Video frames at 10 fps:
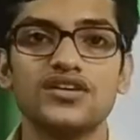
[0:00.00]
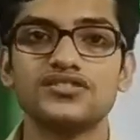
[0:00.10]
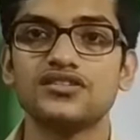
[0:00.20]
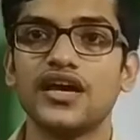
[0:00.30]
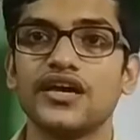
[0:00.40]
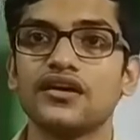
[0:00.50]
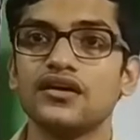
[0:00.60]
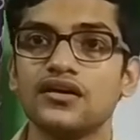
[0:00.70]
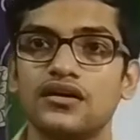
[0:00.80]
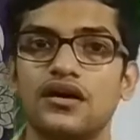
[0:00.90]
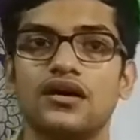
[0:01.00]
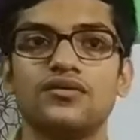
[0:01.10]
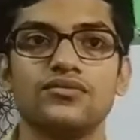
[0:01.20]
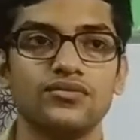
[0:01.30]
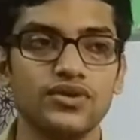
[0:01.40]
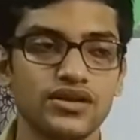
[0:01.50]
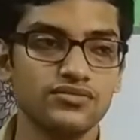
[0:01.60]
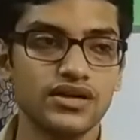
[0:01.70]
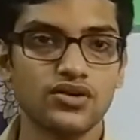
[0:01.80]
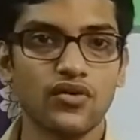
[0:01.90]
like when
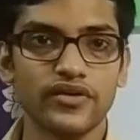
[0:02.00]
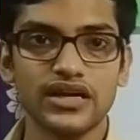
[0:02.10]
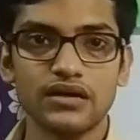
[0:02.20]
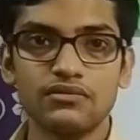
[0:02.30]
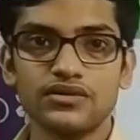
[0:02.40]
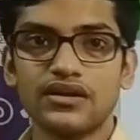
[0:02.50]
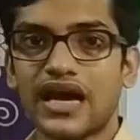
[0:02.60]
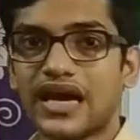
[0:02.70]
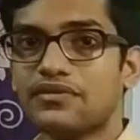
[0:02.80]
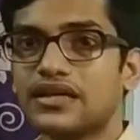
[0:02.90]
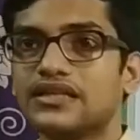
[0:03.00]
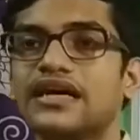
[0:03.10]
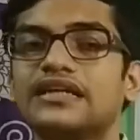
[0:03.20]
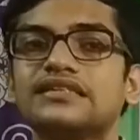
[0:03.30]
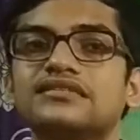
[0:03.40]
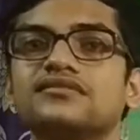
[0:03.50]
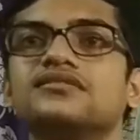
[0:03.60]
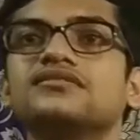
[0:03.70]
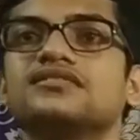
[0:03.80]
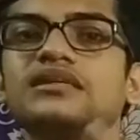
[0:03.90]
we are talking about a library, that is
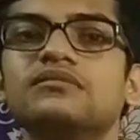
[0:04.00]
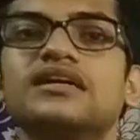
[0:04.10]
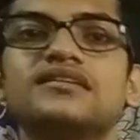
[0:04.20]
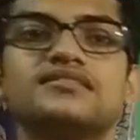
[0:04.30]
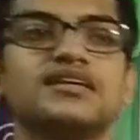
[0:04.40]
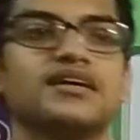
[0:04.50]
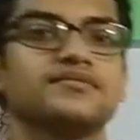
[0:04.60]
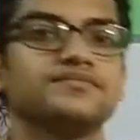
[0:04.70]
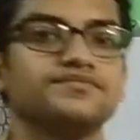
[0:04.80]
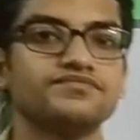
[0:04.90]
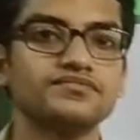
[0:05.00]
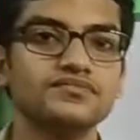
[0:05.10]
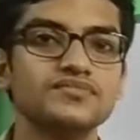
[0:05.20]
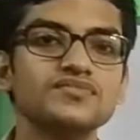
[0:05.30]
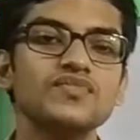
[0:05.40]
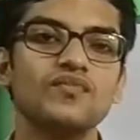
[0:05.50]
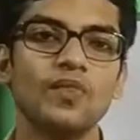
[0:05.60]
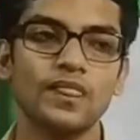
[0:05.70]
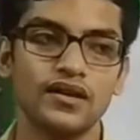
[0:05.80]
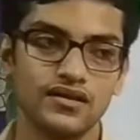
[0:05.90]
similar thing
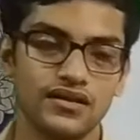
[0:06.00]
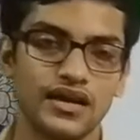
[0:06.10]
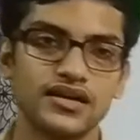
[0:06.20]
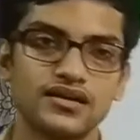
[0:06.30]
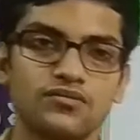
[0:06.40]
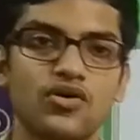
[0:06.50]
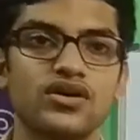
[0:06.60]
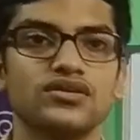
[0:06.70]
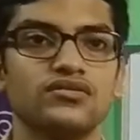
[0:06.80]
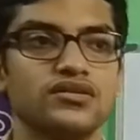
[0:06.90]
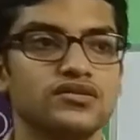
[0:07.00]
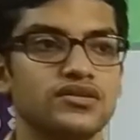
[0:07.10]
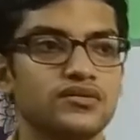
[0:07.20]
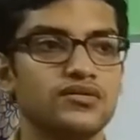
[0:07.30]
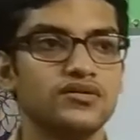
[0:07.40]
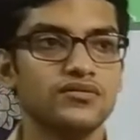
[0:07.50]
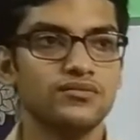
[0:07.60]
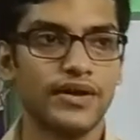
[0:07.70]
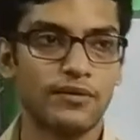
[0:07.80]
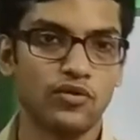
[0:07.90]
like a module.
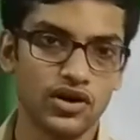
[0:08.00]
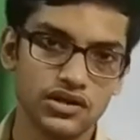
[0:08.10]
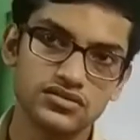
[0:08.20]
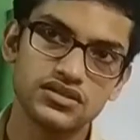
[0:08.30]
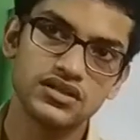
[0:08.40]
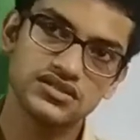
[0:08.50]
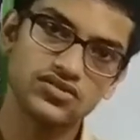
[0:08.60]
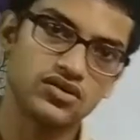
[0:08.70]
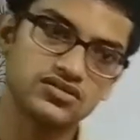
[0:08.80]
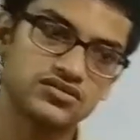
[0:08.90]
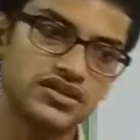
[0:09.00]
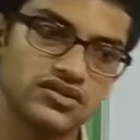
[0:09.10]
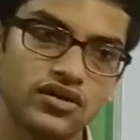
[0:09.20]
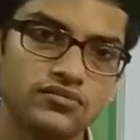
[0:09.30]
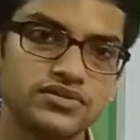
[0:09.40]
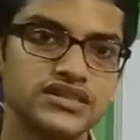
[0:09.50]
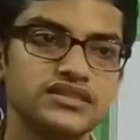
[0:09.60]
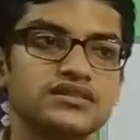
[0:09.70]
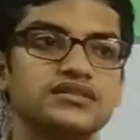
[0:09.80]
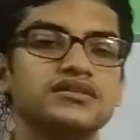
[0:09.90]
My module is also incomplete
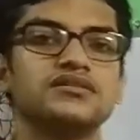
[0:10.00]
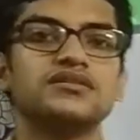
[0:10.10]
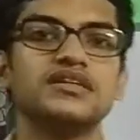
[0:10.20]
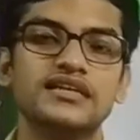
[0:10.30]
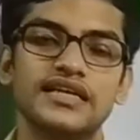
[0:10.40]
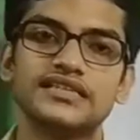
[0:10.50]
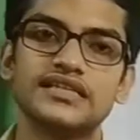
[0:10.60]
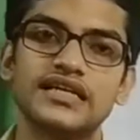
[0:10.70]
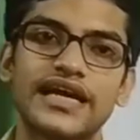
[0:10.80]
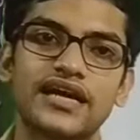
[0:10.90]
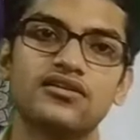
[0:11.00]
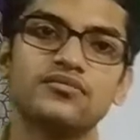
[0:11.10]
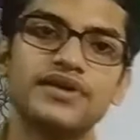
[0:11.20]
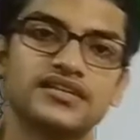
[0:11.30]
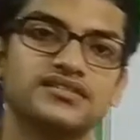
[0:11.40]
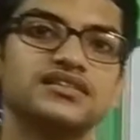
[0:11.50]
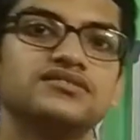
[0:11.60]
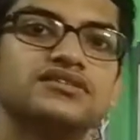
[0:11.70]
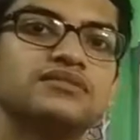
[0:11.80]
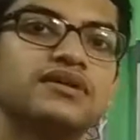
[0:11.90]
in nature, cannot be
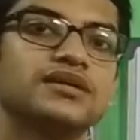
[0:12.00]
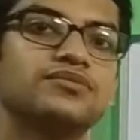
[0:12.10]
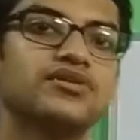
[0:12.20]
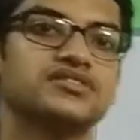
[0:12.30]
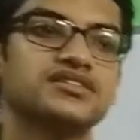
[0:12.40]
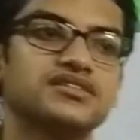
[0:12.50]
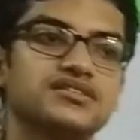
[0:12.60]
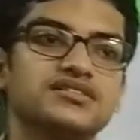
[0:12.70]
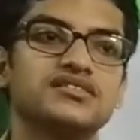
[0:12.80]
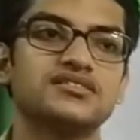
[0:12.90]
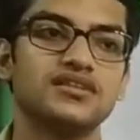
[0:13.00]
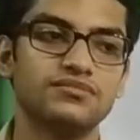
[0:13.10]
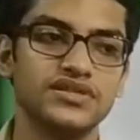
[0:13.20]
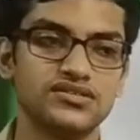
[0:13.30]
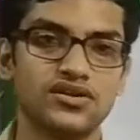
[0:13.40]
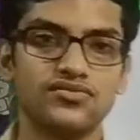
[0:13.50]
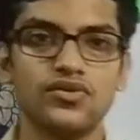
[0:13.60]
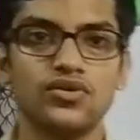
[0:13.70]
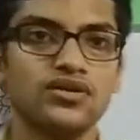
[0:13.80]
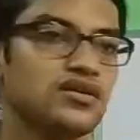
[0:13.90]
executed by the processor, just a piece of
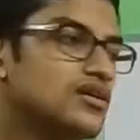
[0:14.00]
code.